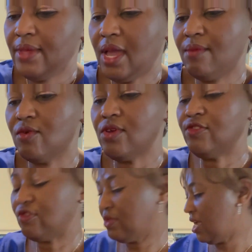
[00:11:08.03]
I'm going
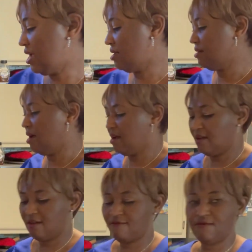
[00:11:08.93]
to then
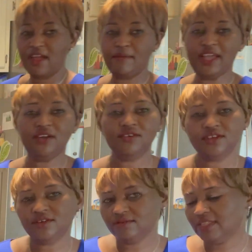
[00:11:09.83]
fry my
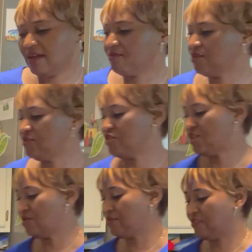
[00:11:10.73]
onion that I'm going to
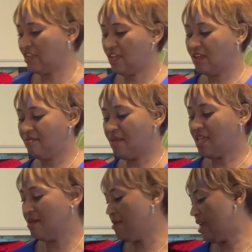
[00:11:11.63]
use in
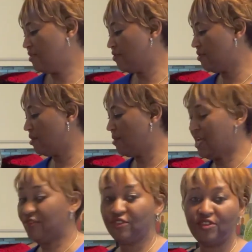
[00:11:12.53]
making
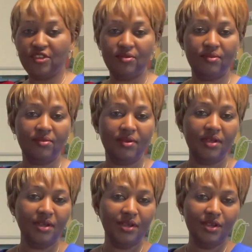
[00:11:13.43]
my stew.
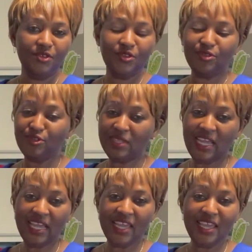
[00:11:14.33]
So
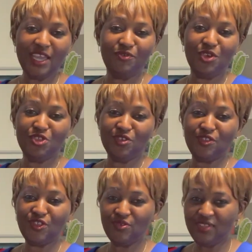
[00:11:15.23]
today, if you're
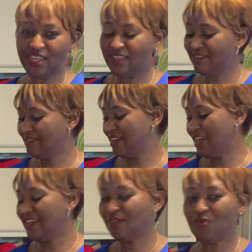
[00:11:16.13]
just tuning
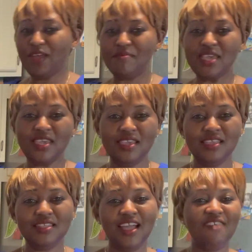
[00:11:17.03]
in, we are
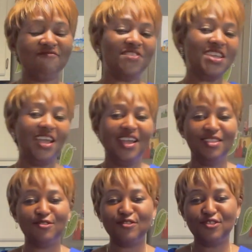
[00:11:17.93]
making
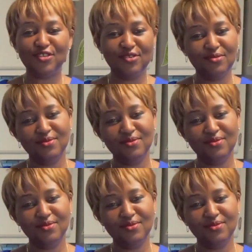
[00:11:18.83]
African stew.